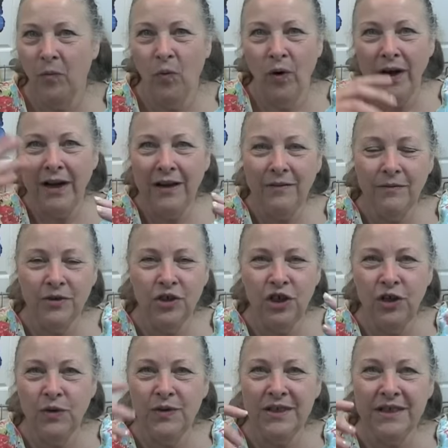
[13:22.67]
what do
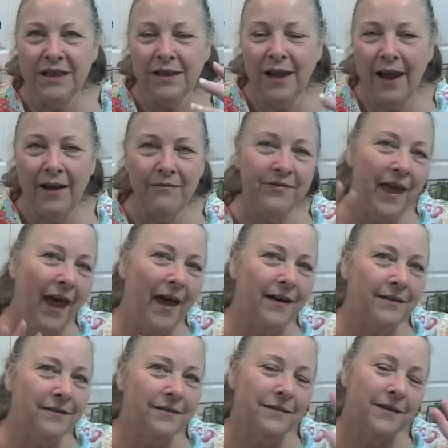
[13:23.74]
you still have
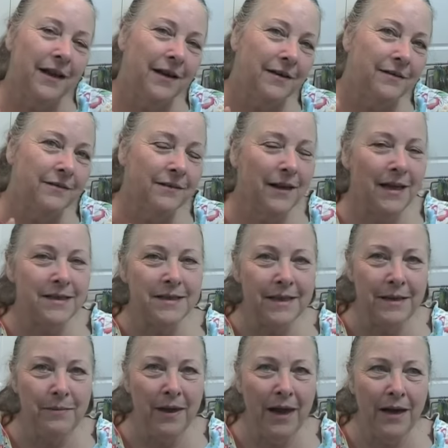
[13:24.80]
that
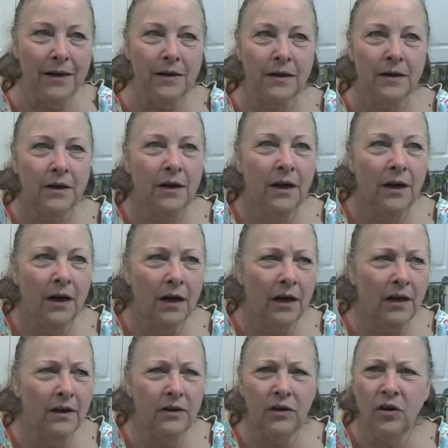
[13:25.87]
Leslie made?"
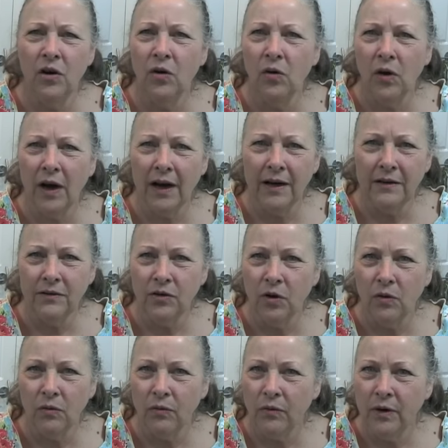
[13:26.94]
No, I
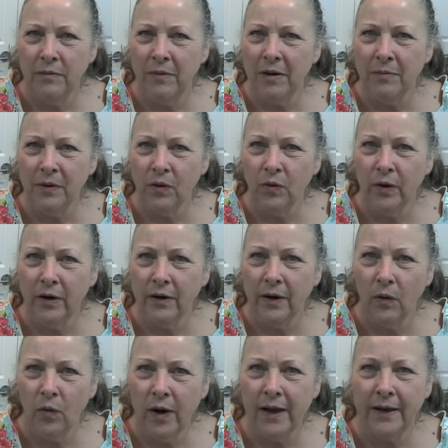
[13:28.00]
don't remember where
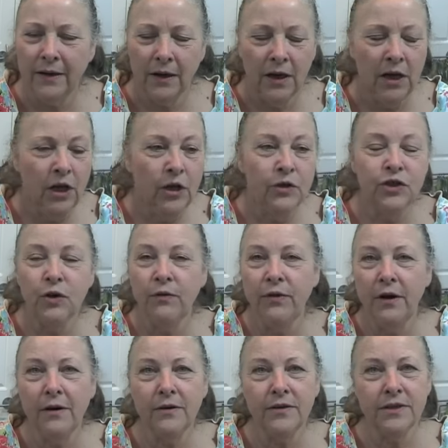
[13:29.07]
it went. So
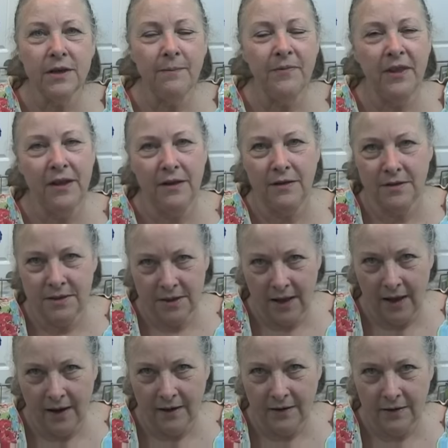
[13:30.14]
there are some things
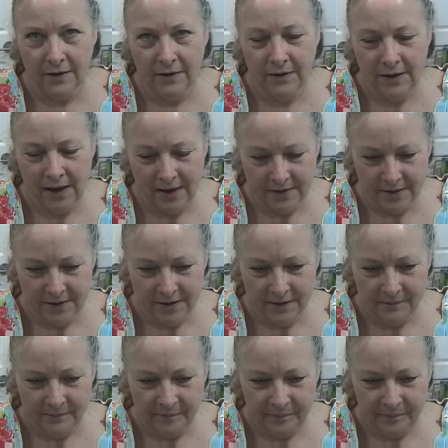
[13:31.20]
that, yes,